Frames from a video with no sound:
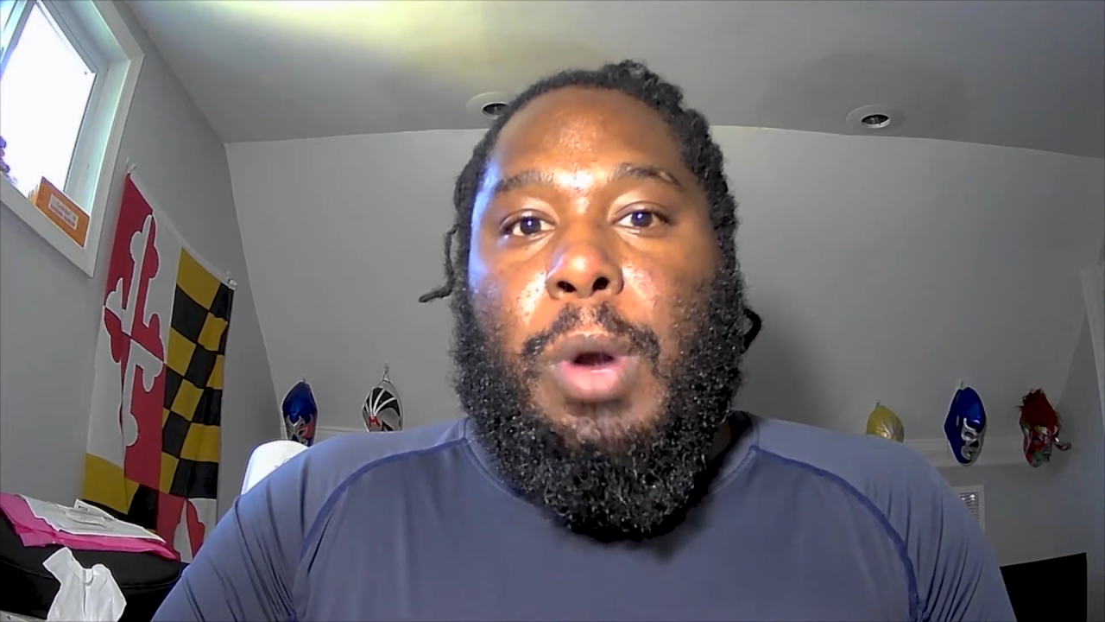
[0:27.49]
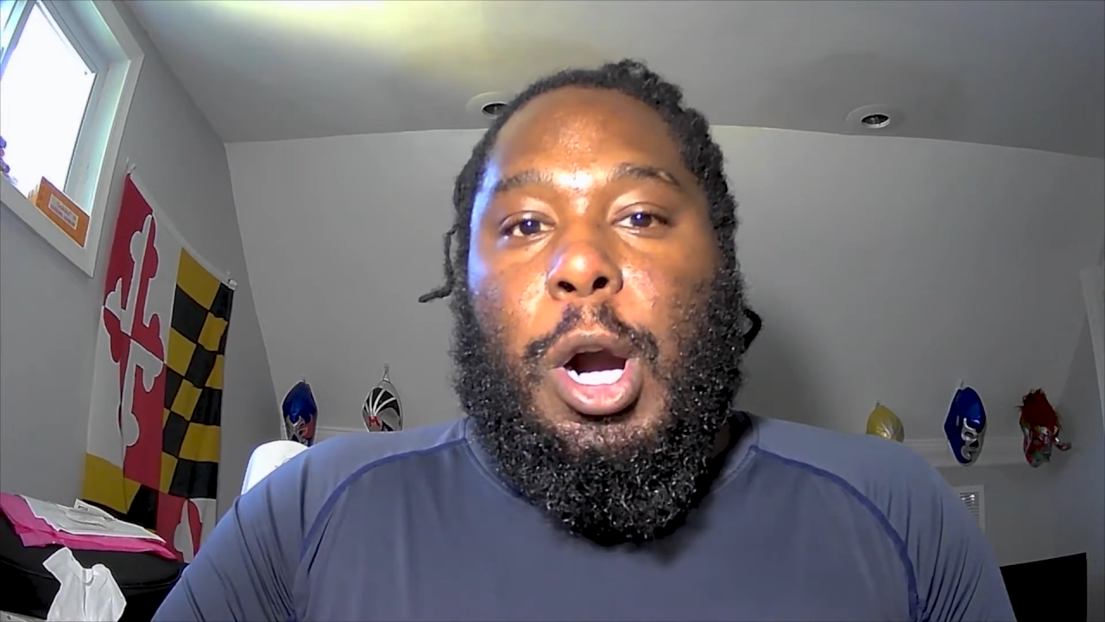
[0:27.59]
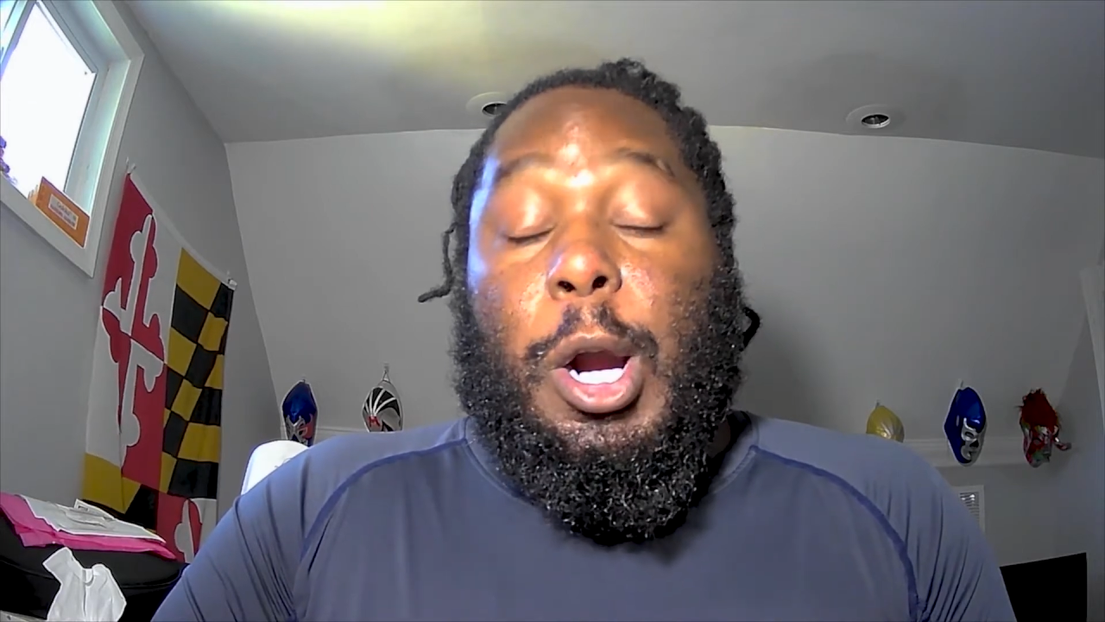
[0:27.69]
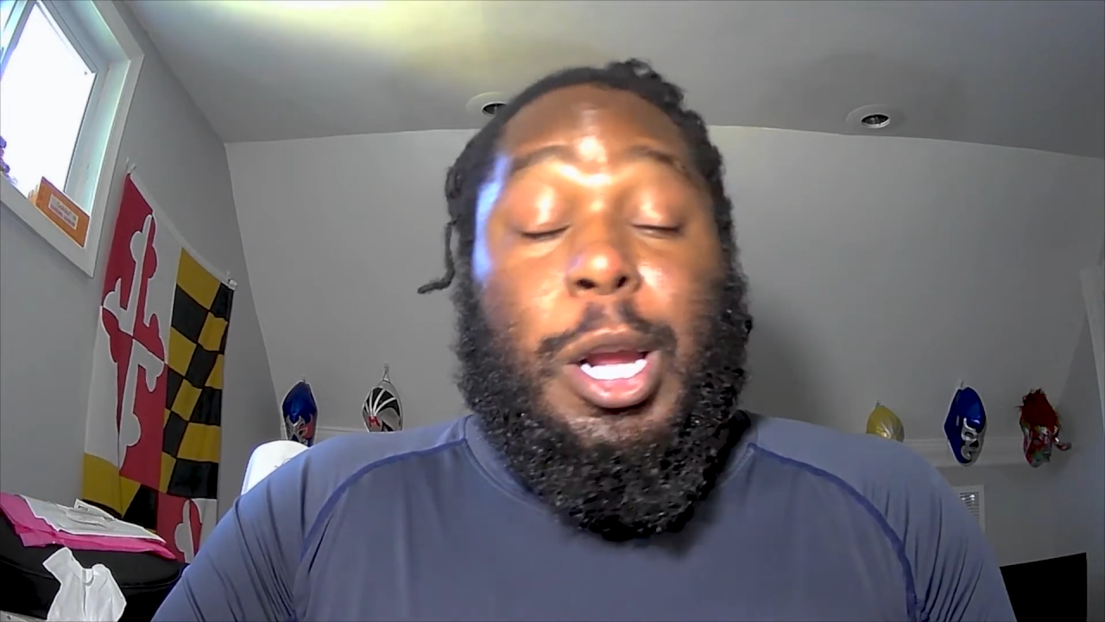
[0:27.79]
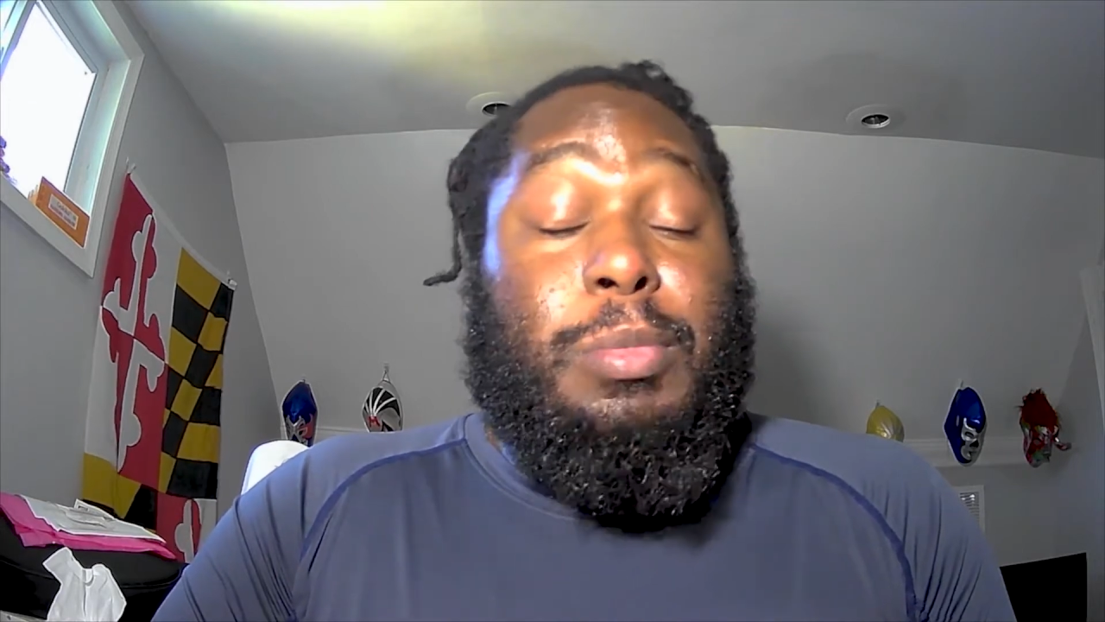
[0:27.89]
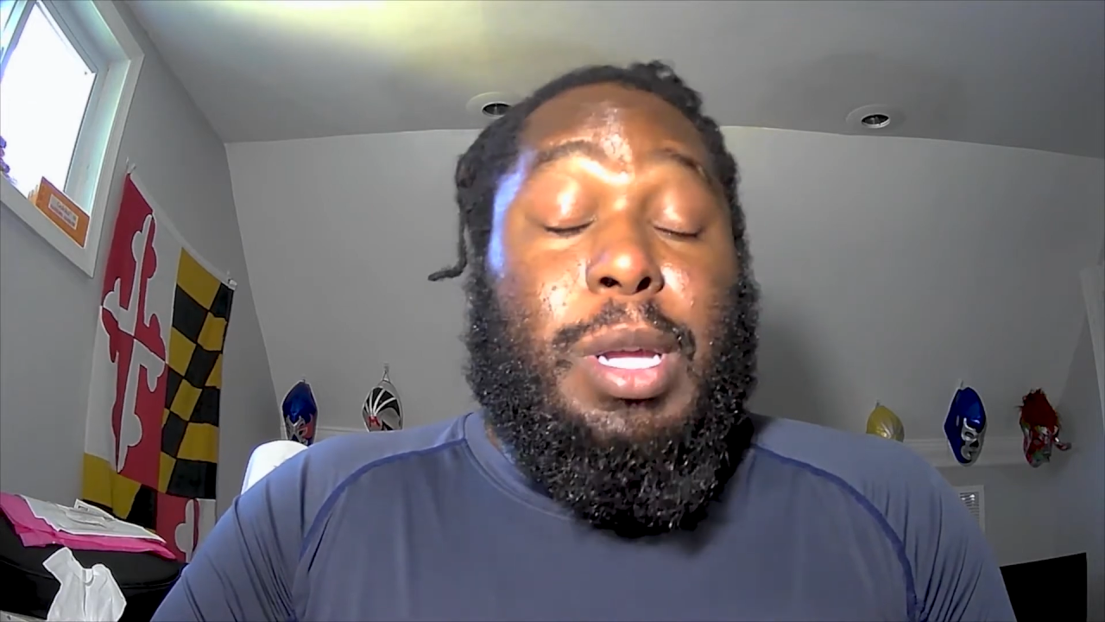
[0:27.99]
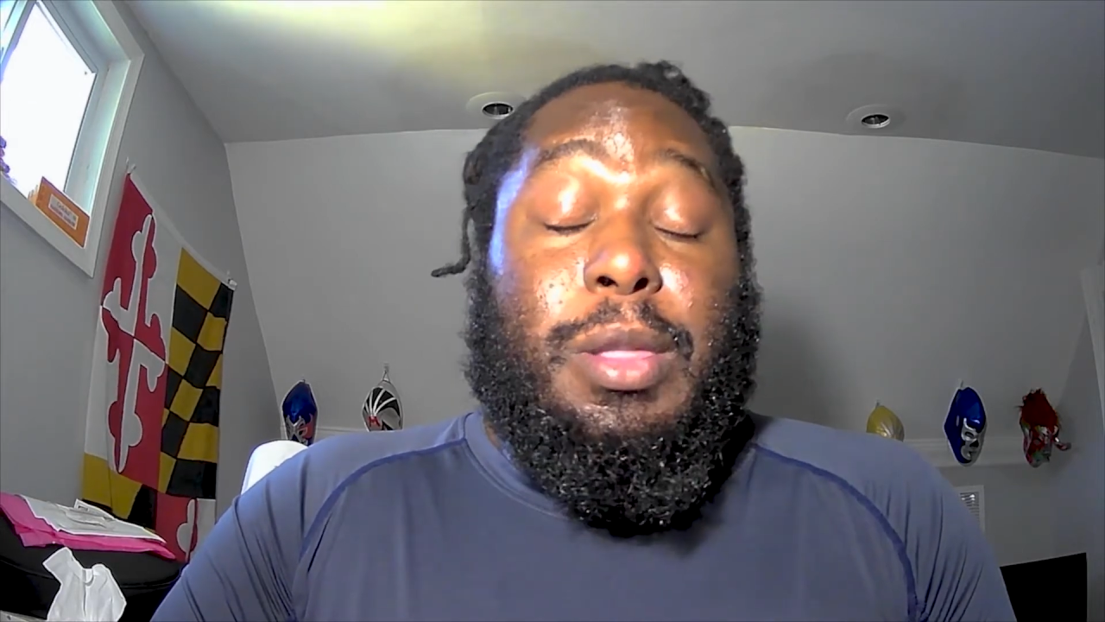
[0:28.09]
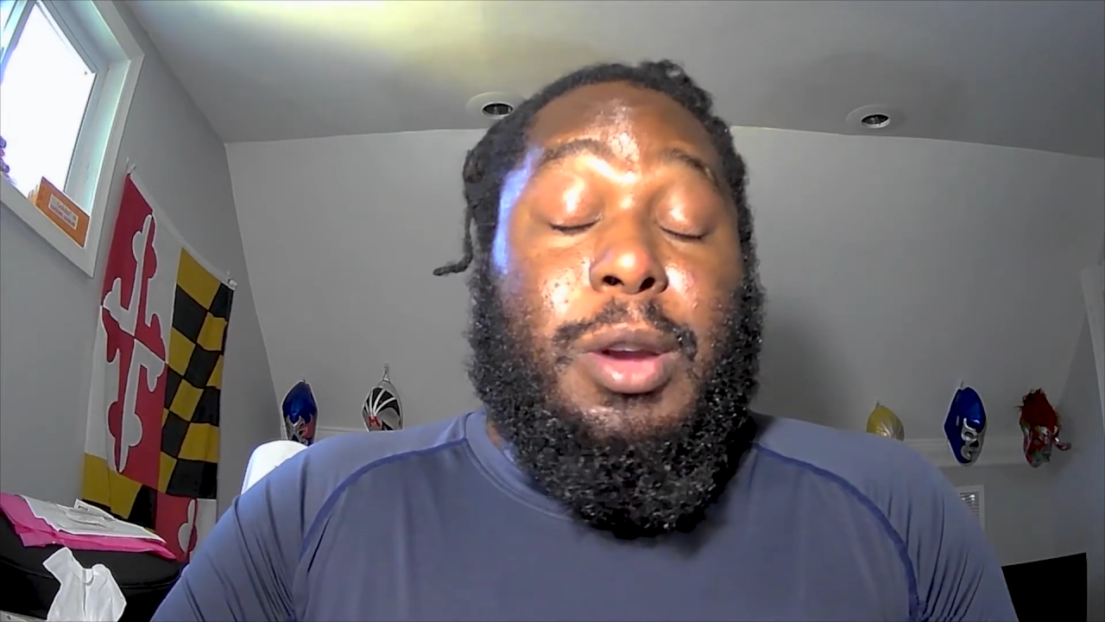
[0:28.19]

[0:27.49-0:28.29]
arguably the